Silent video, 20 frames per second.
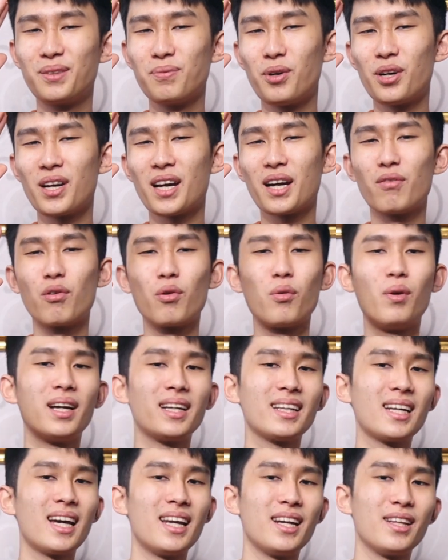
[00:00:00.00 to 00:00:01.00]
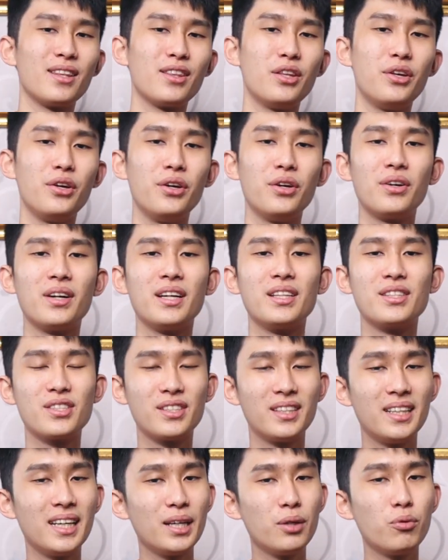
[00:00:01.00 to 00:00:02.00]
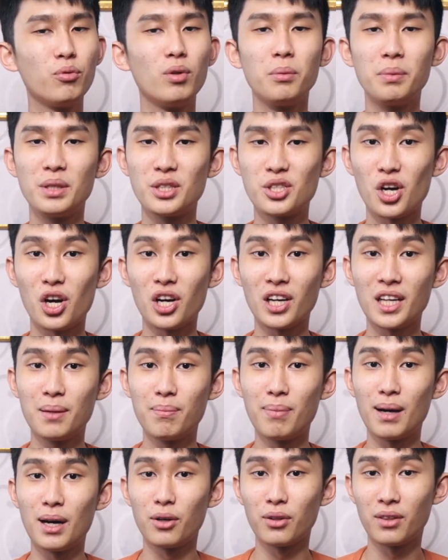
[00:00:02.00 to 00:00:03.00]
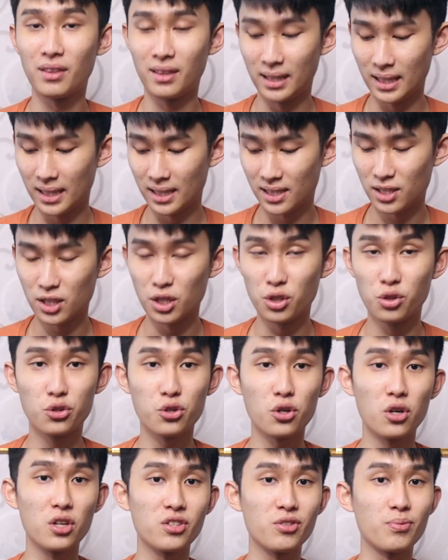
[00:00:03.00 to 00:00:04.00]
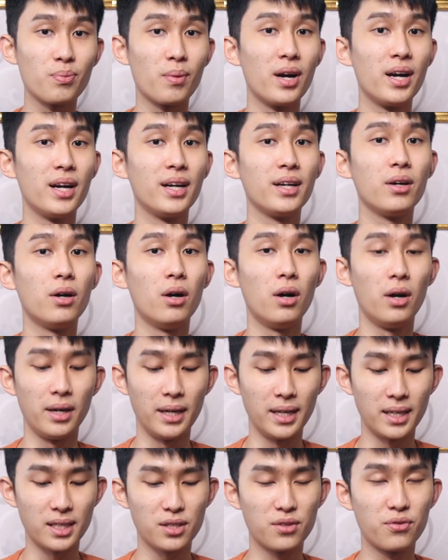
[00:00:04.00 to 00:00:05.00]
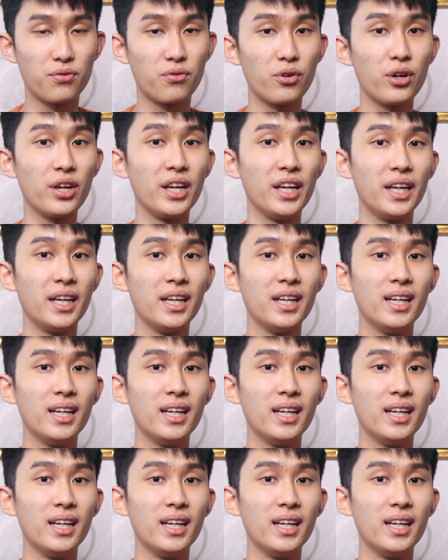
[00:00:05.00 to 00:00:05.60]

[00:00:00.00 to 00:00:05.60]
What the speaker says: morning everyone, Kenneth here, and today we'll be talking about this Tronsmart Onyx Free.